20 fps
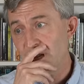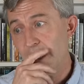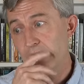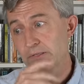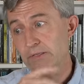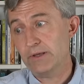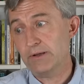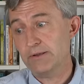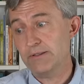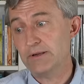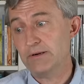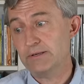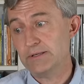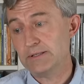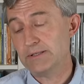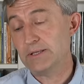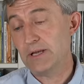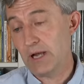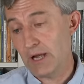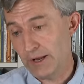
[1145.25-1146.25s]
And there
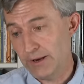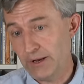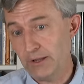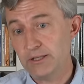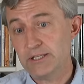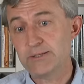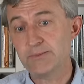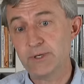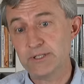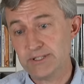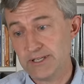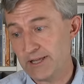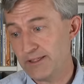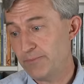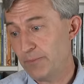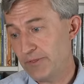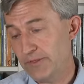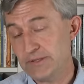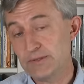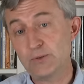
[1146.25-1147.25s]
is the ultimate death,
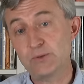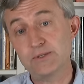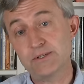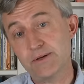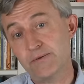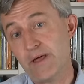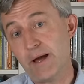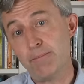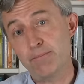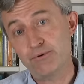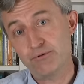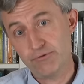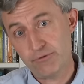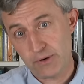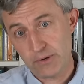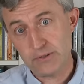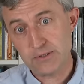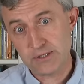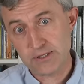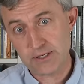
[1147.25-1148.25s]
but there's also that
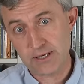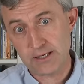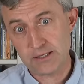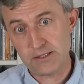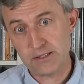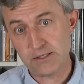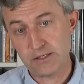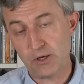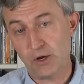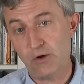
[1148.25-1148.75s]
process